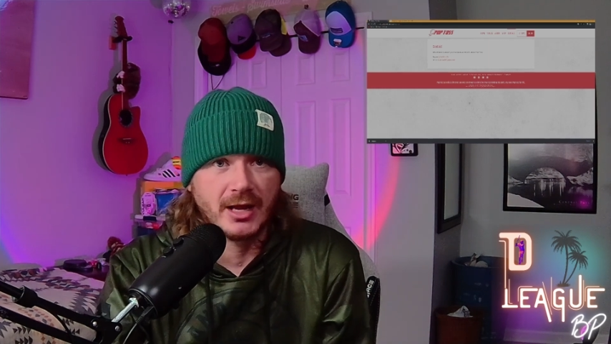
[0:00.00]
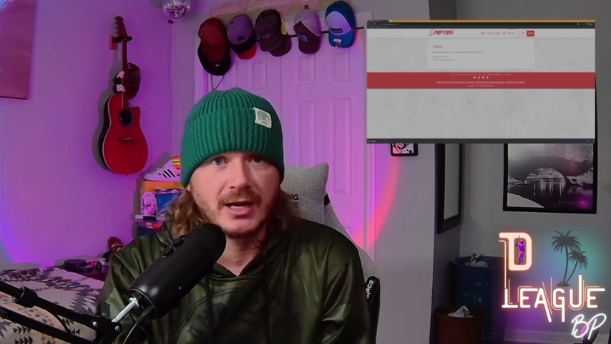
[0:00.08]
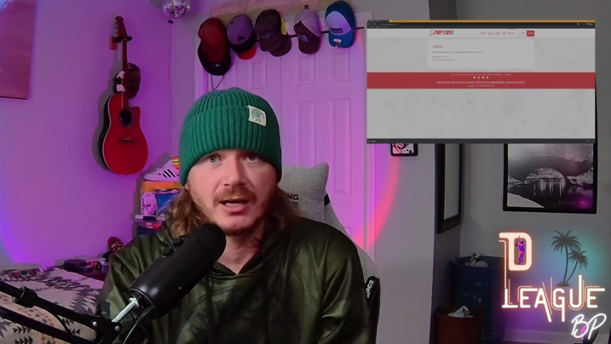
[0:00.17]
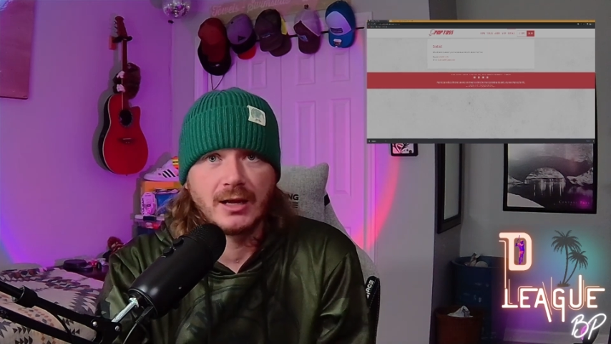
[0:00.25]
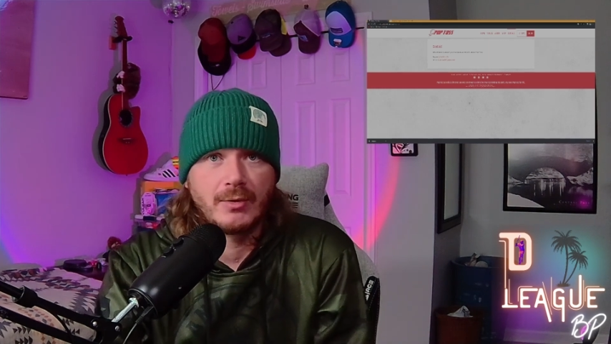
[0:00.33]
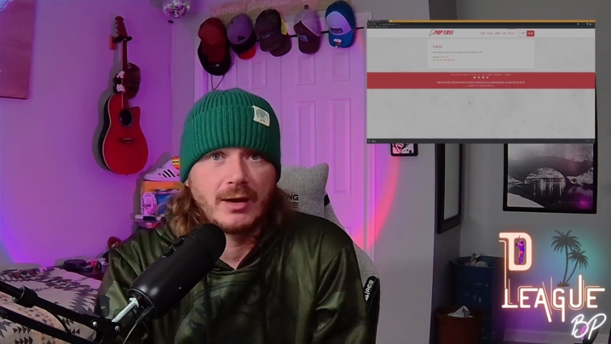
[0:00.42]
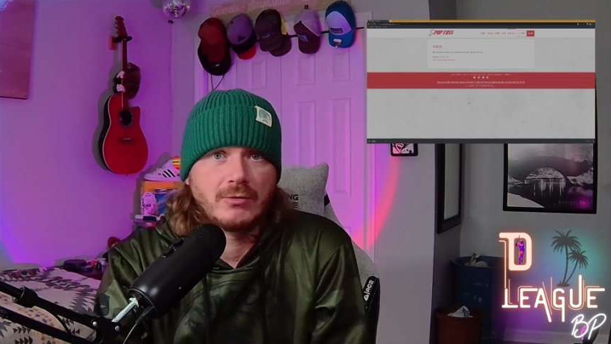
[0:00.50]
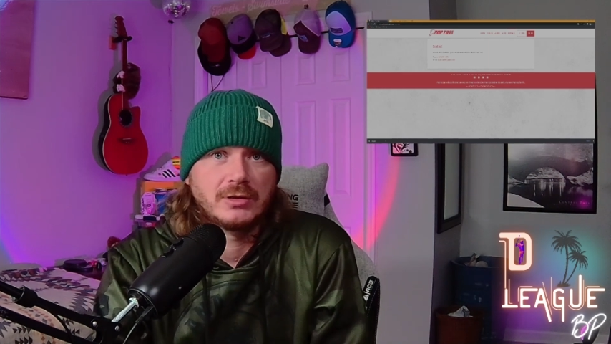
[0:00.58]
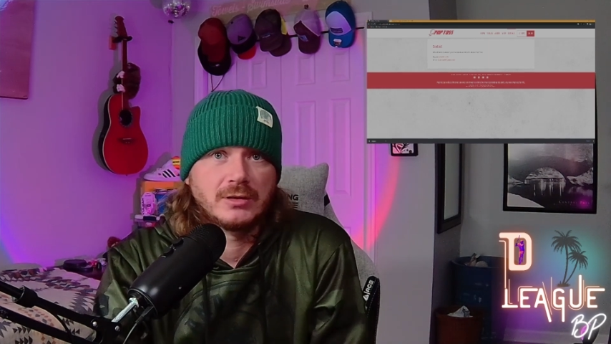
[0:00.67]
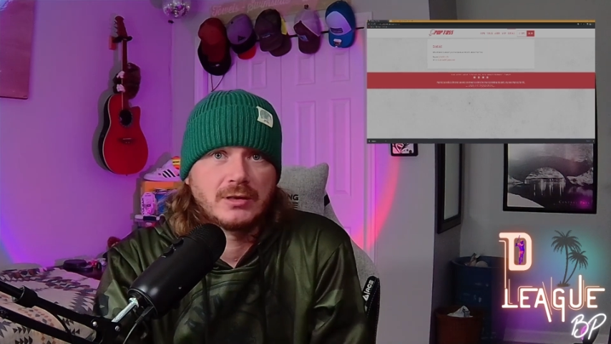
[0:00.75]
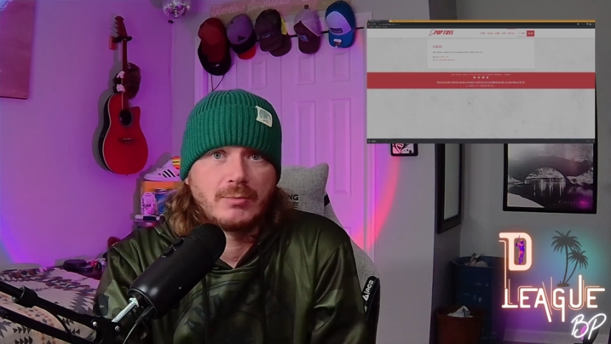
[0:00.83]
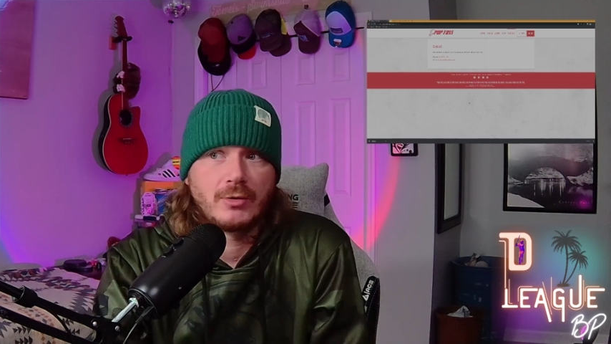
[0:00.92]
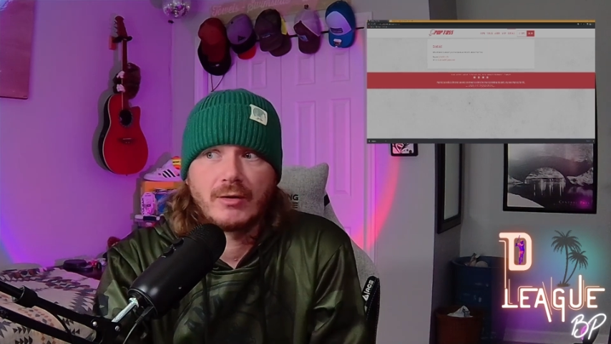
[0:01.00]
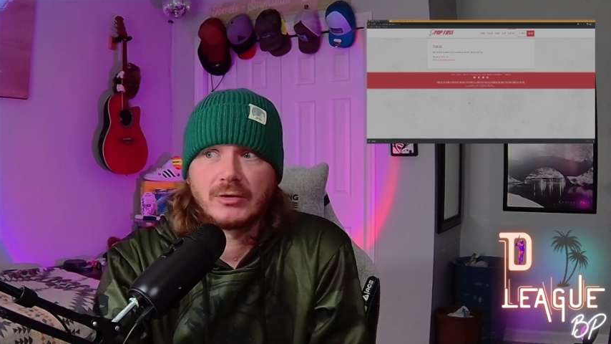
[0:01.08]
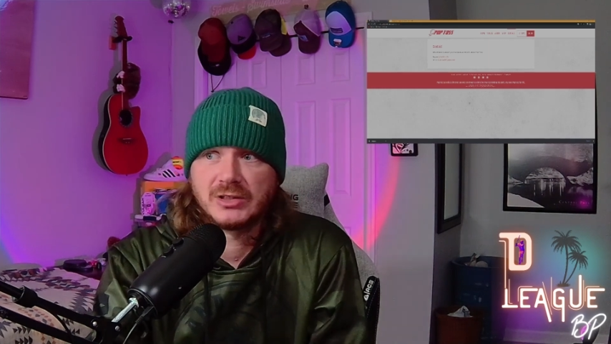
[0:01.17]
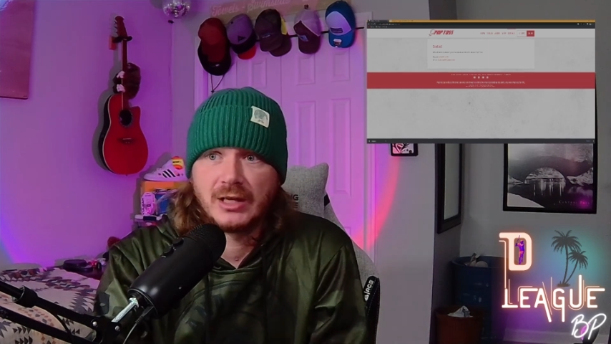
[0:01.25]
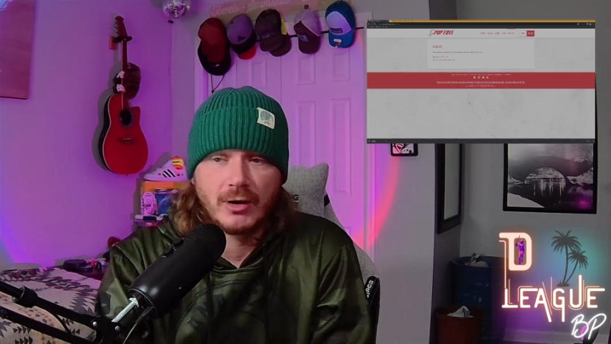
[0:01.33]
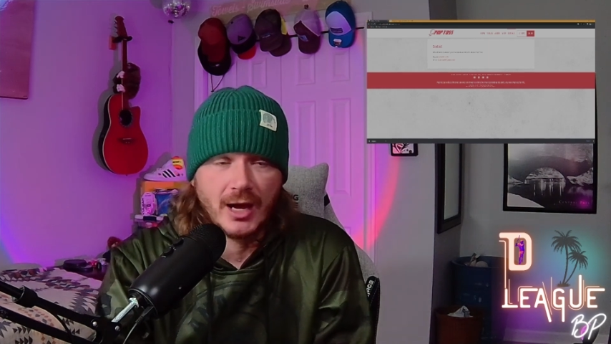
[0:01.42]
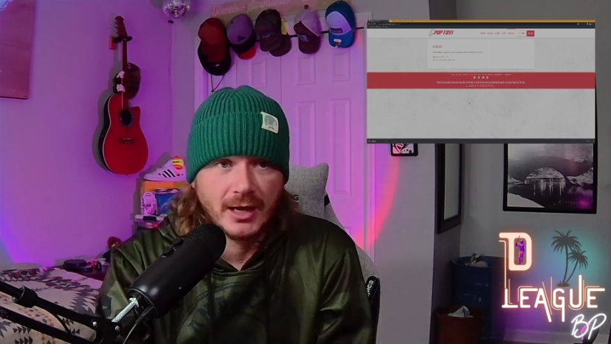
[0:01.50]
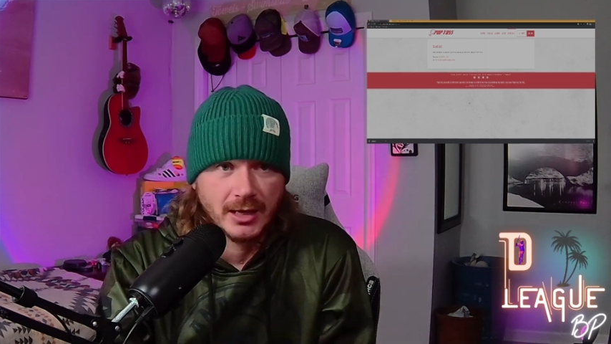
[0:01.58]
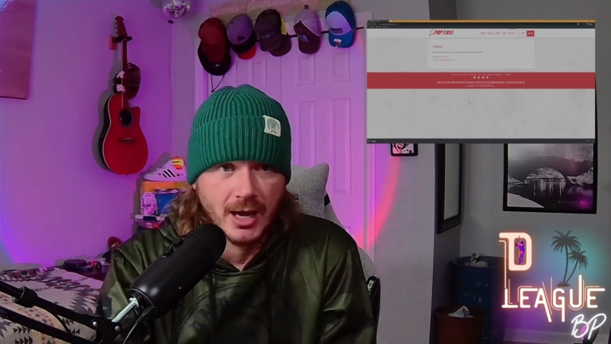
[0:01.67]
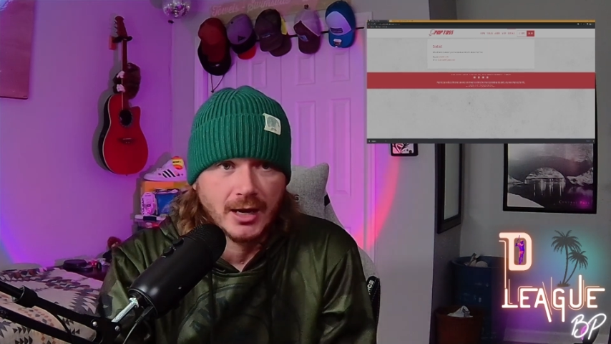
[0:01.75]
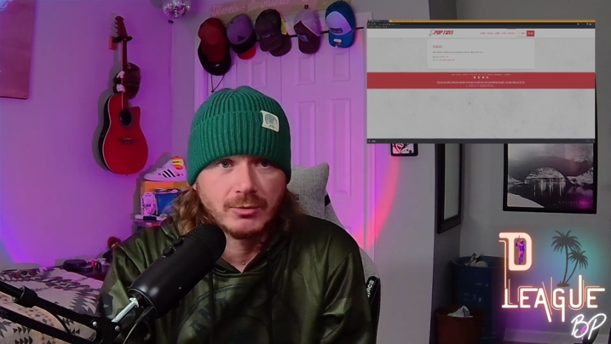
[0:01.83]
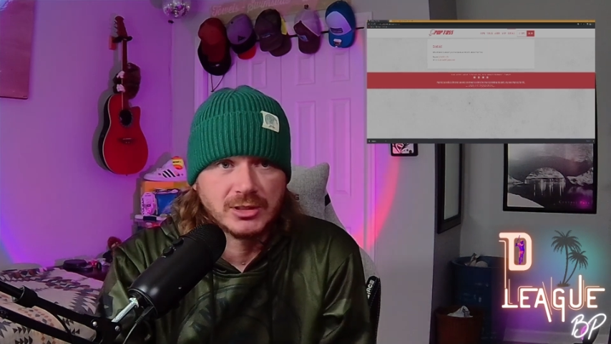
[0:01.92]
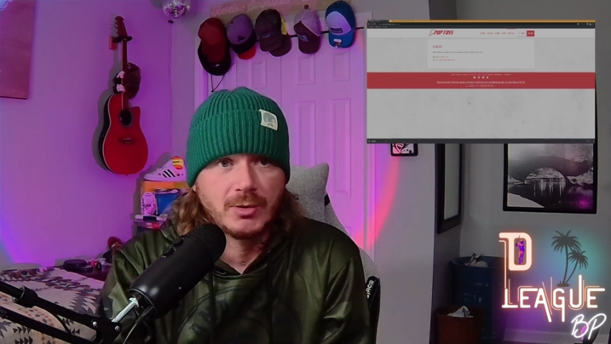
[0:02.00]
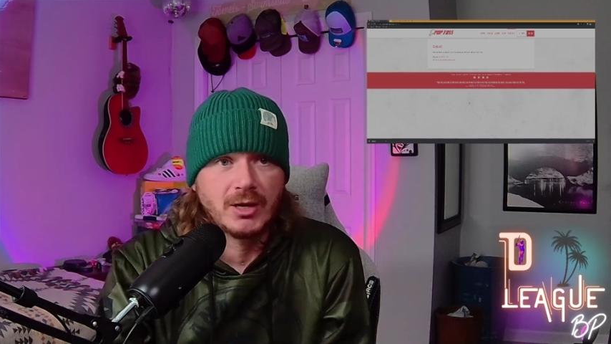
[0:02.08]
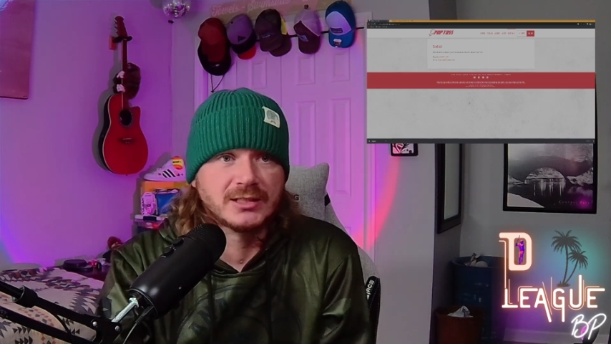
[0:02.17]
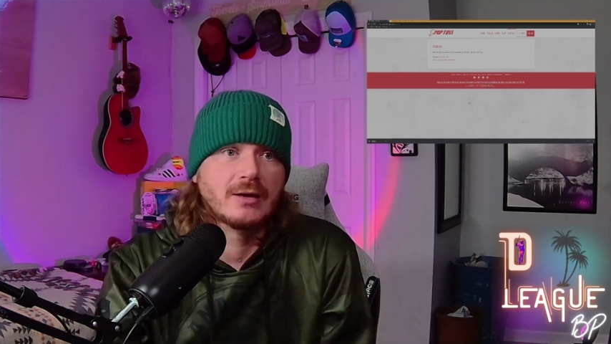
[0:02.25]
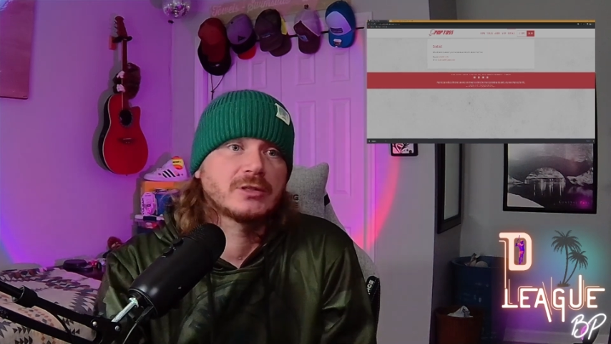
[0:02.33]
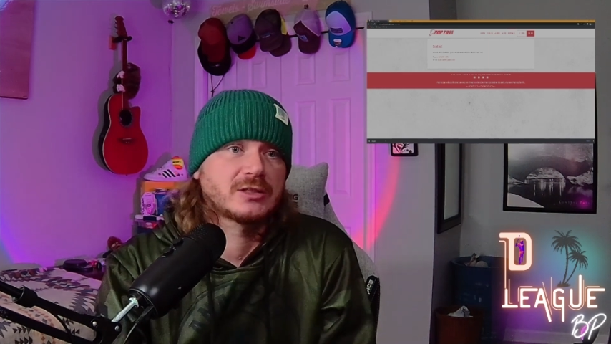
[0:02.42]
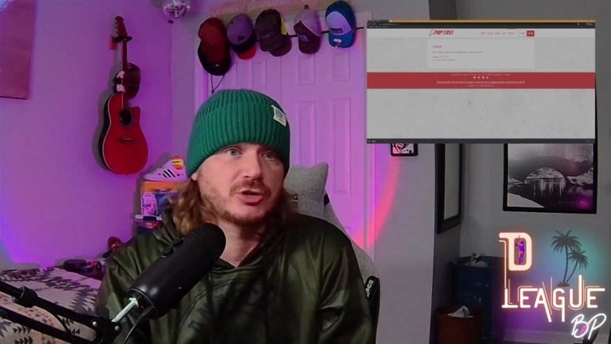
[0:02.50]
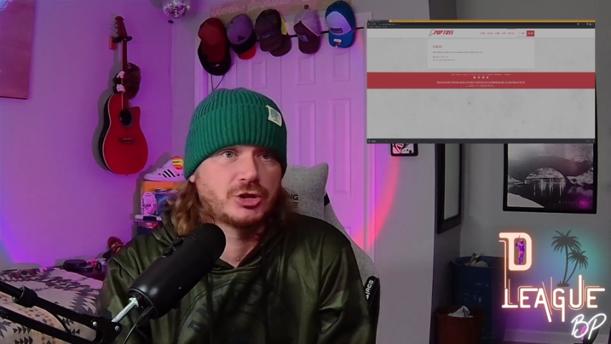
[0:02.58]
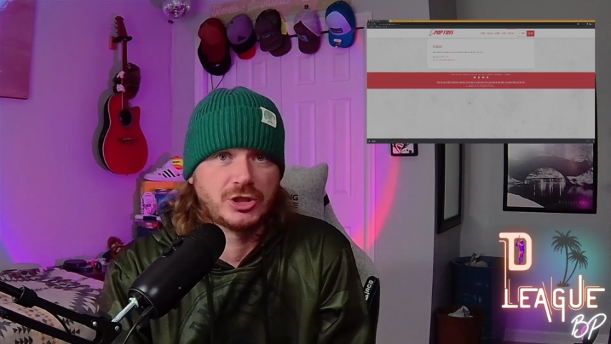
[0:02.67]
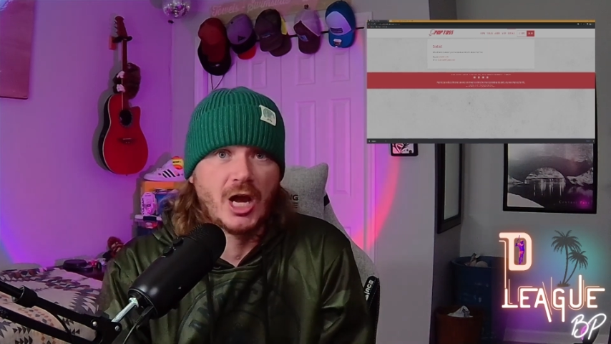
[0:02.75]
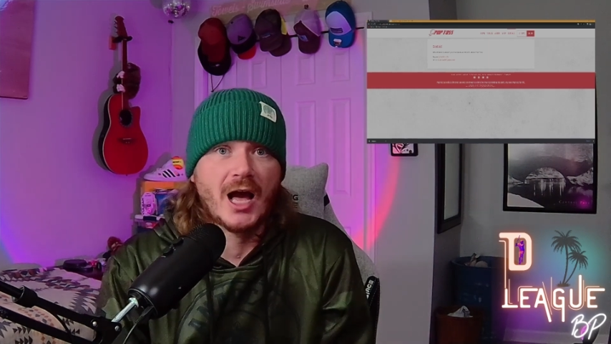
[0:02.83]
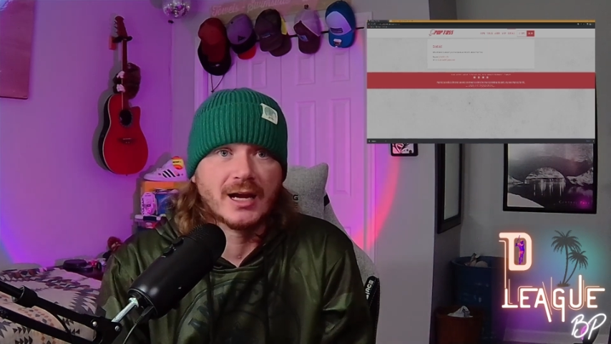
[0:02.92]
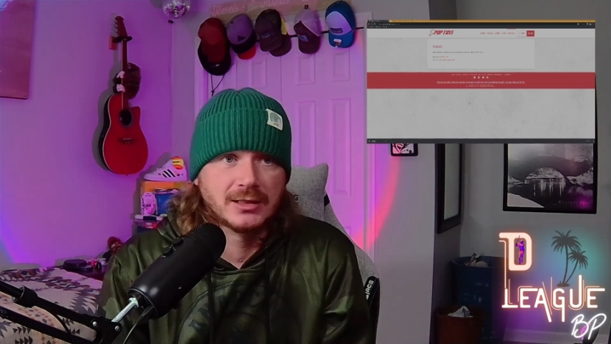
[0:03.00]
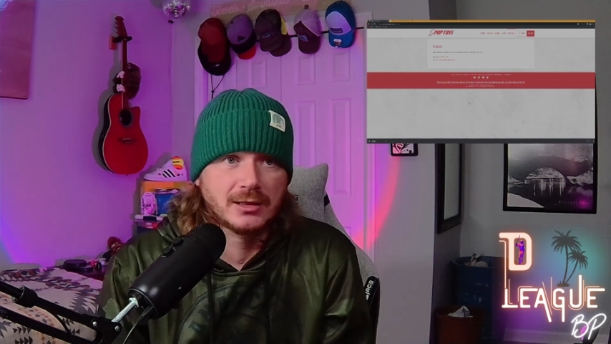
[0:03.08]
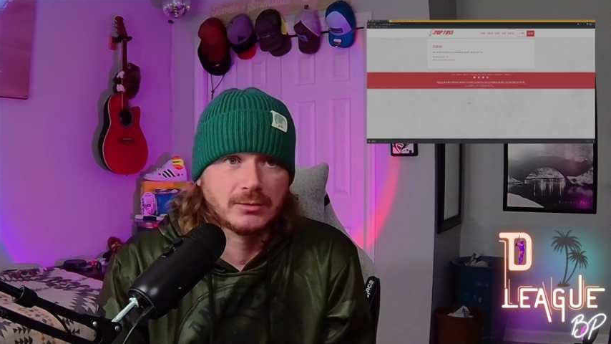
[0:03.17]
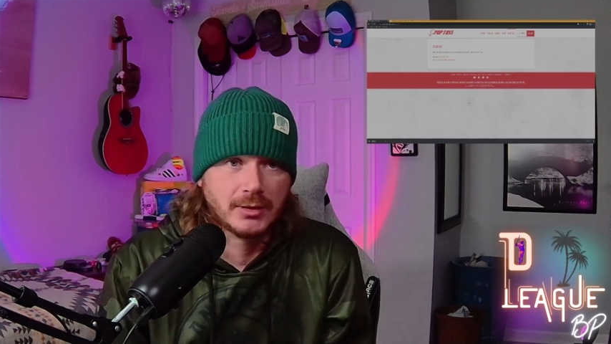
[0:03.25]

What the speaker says: I got a couple hours later, I got a response. I was shocked.